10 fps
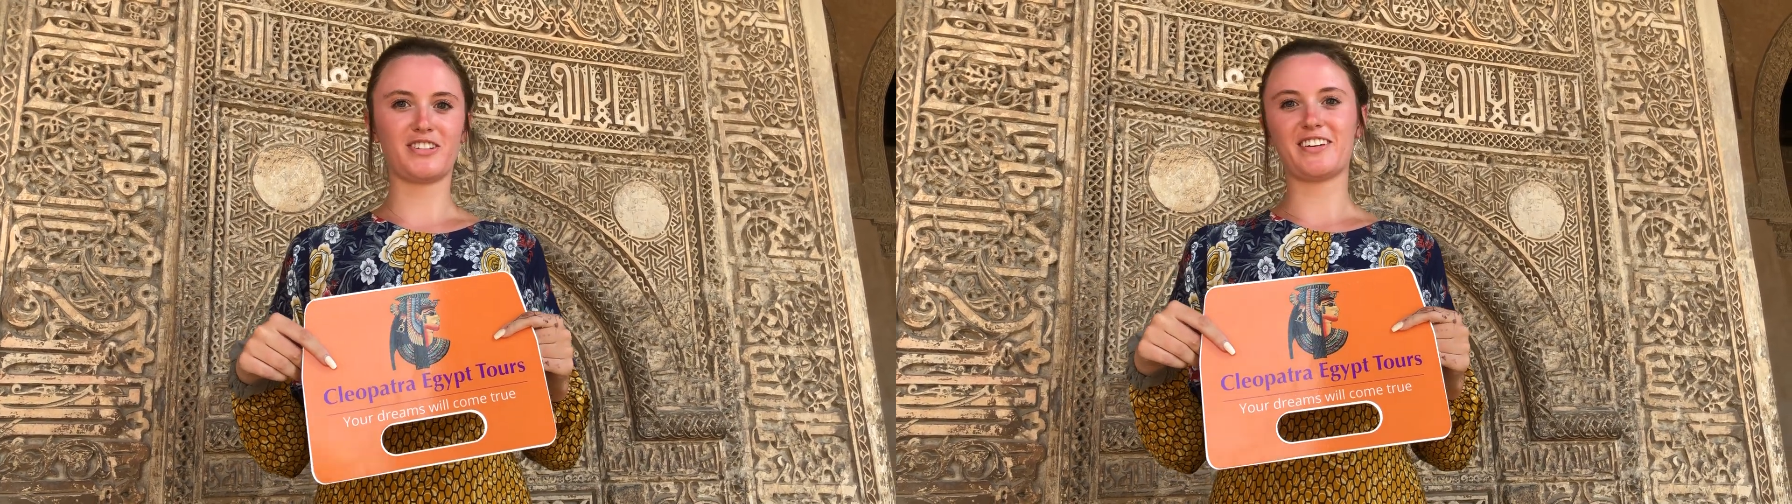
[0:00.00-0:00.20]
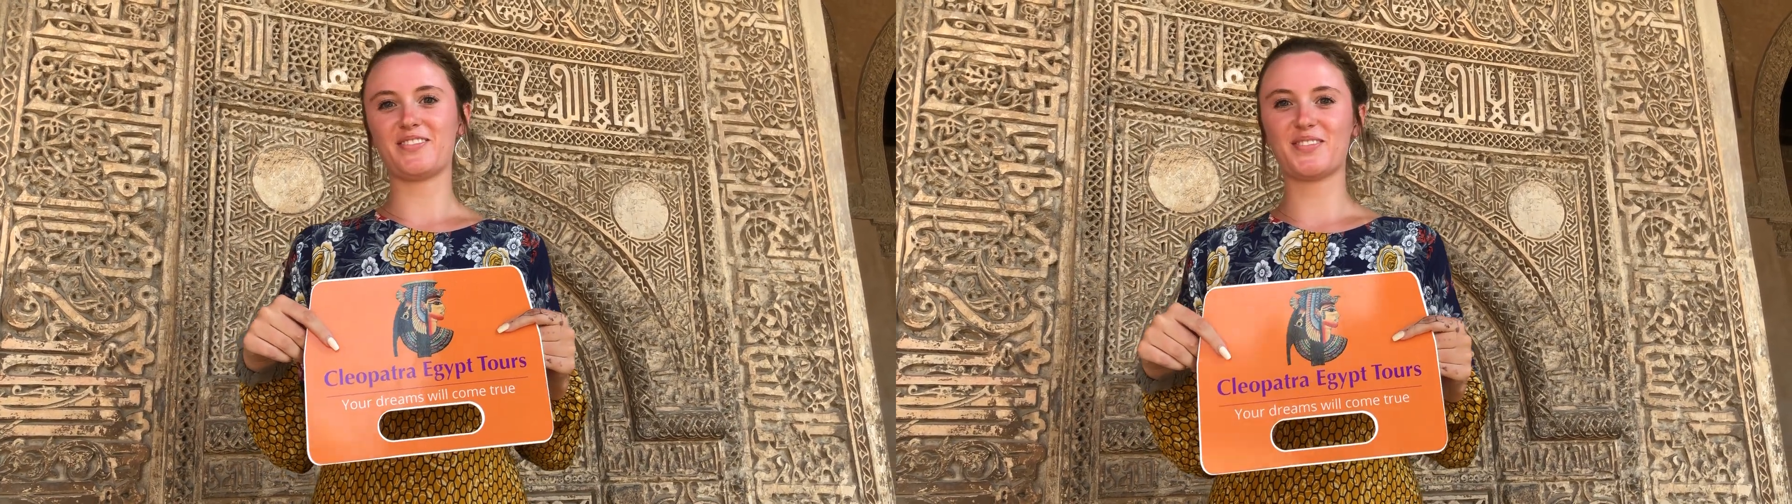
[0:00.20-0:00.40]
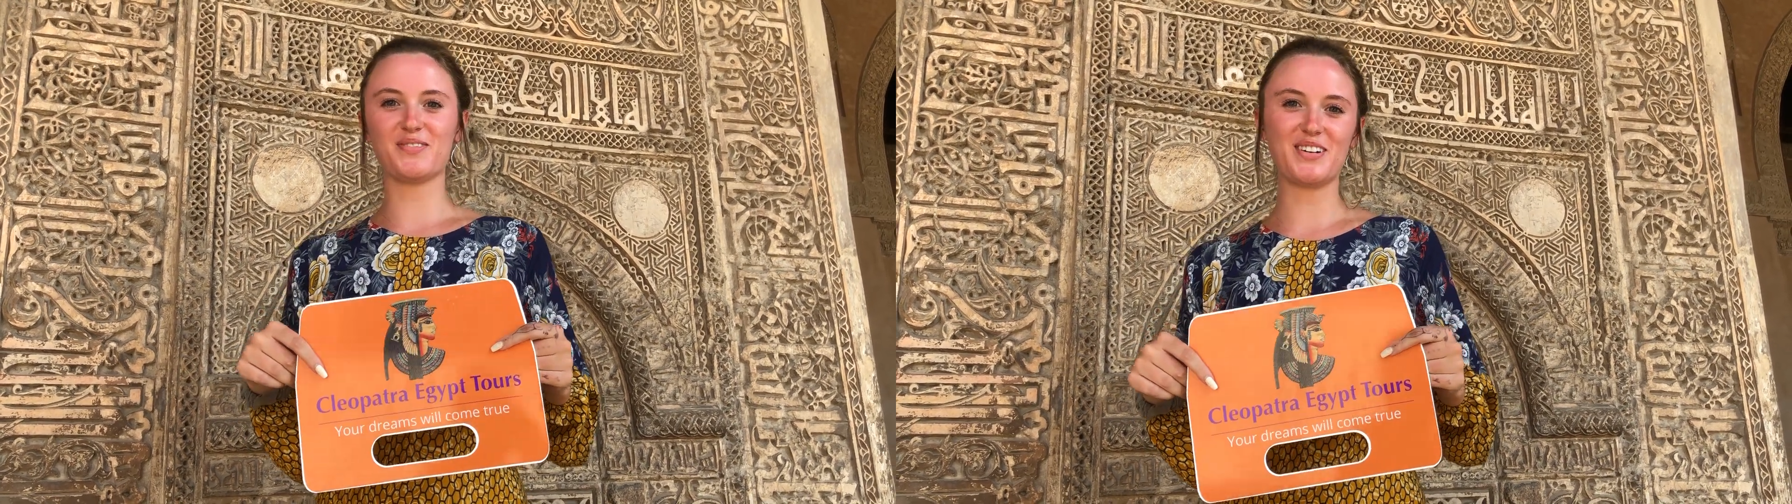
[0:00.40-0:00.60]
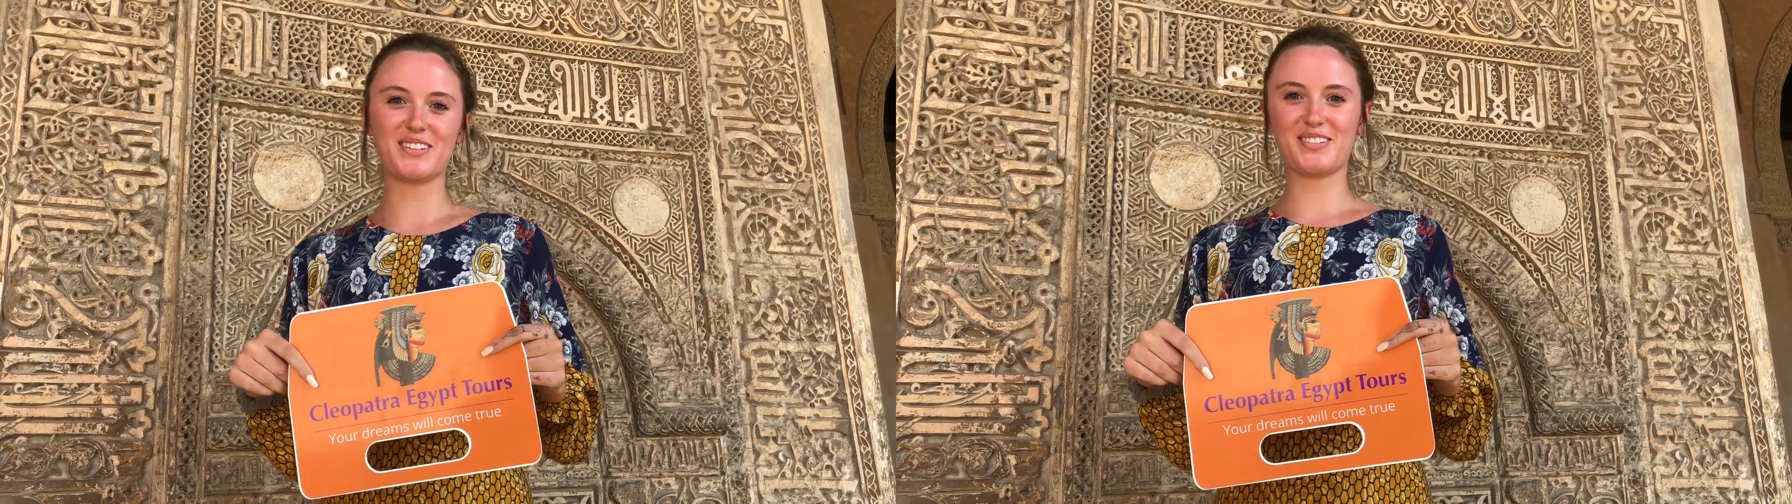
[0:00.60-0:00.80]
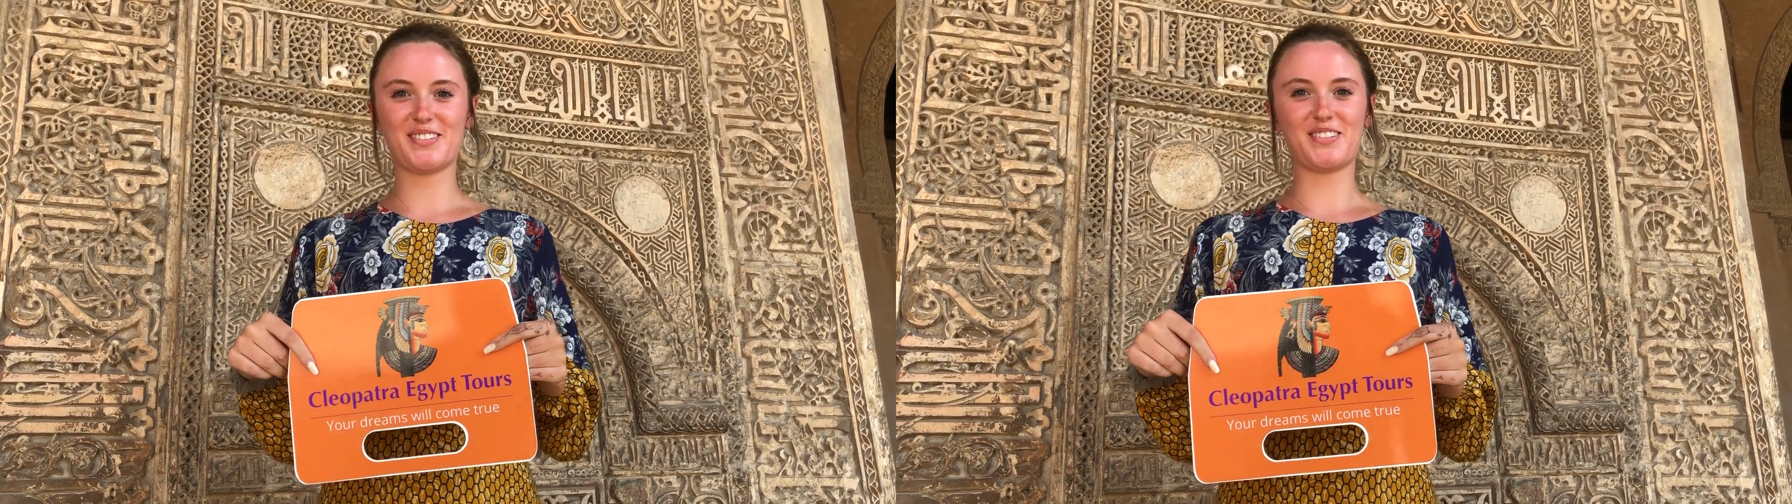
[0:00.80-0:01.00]
They give us
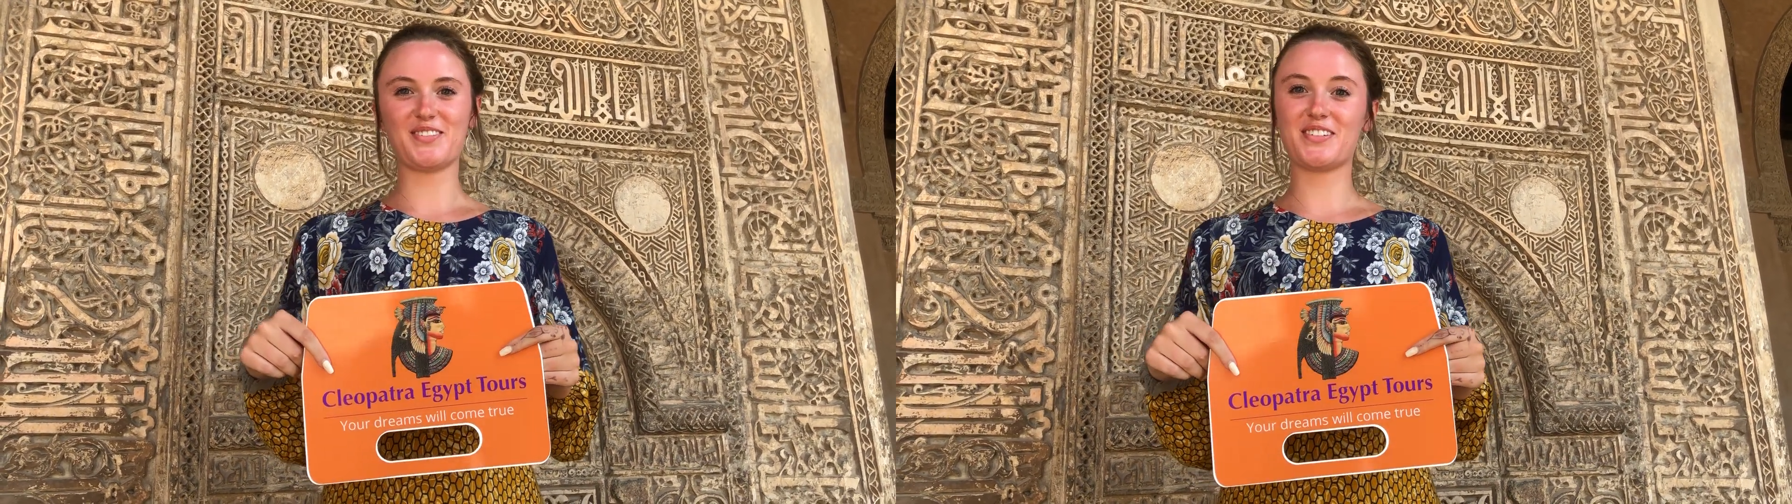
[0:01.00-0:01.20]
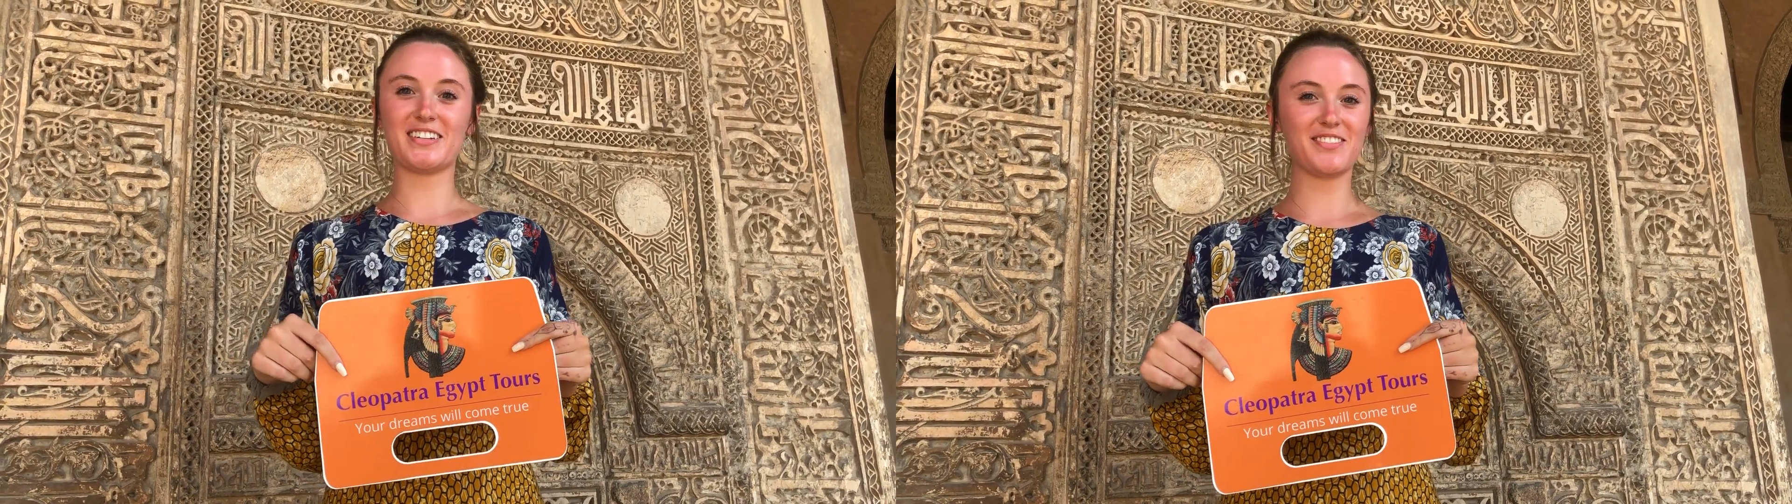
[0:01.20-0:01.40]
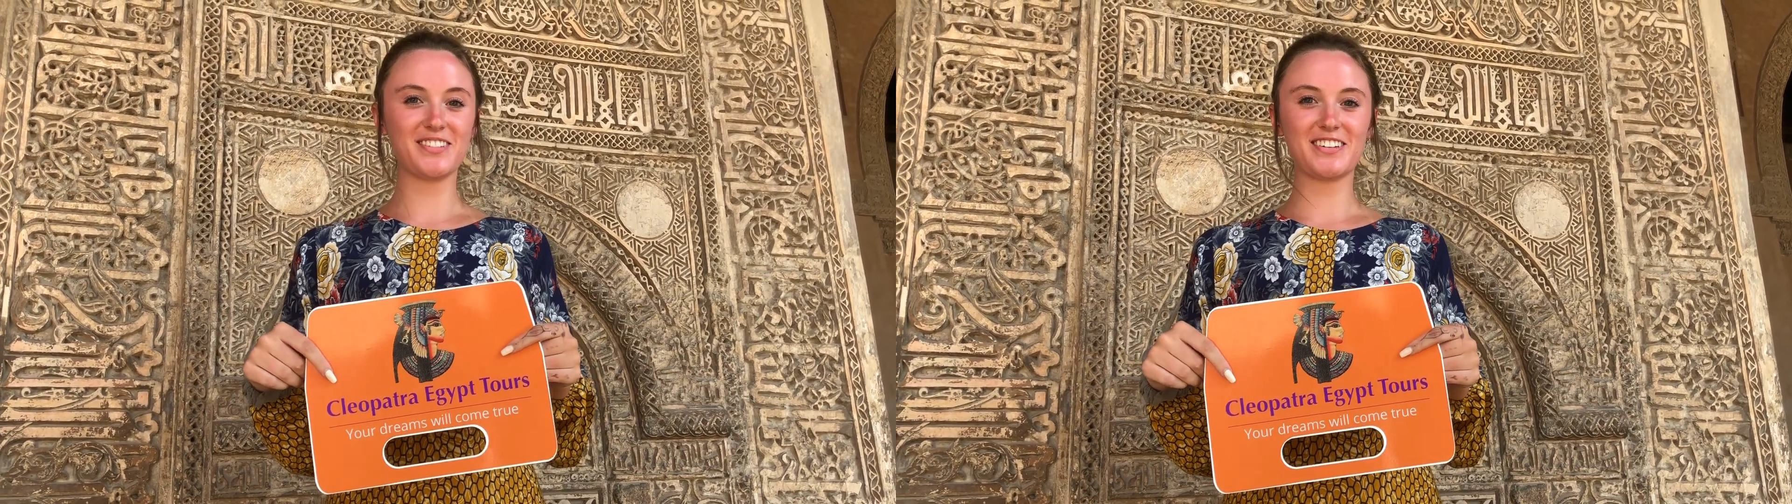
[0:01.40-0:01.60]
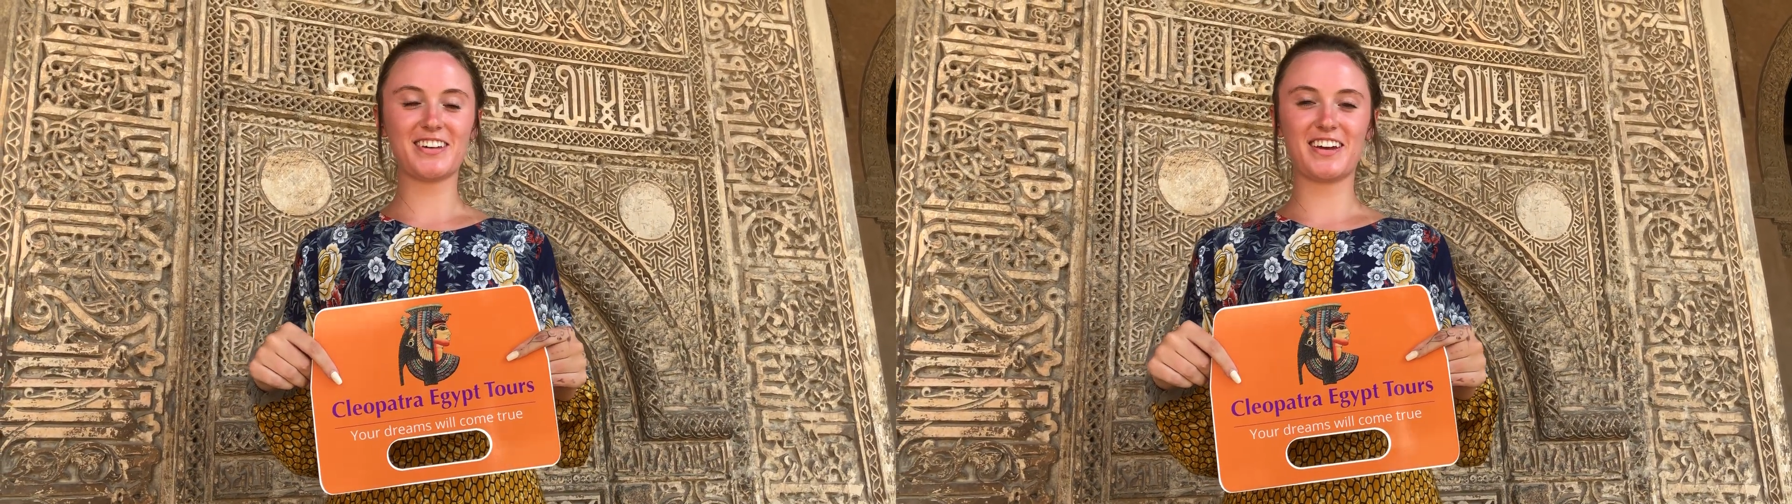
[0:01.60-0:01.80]
water, so you can definitely